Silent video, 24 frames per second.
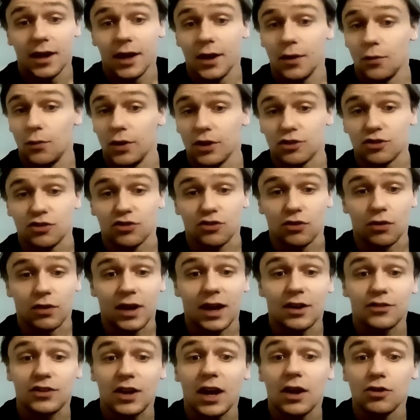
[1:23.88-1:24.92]
Which the song
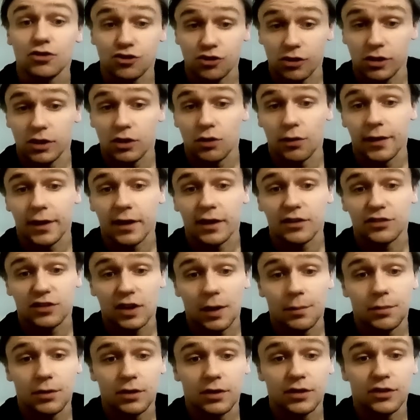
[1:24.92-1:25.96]
has. I'll show you a quick
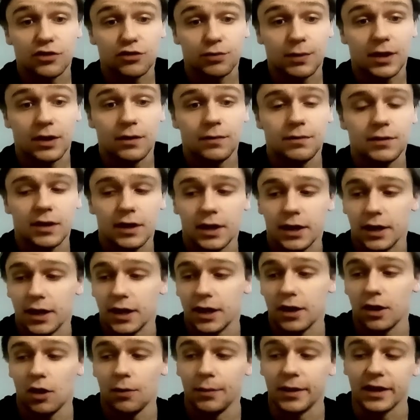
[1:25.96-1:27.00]
example as well
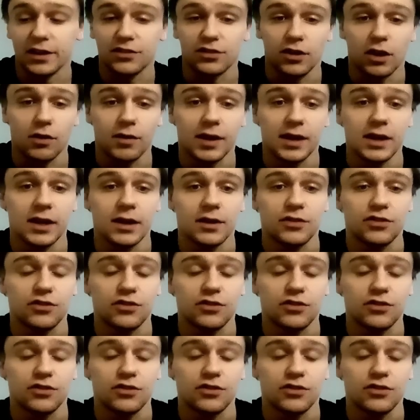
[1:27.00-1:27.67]
on my guitar right here.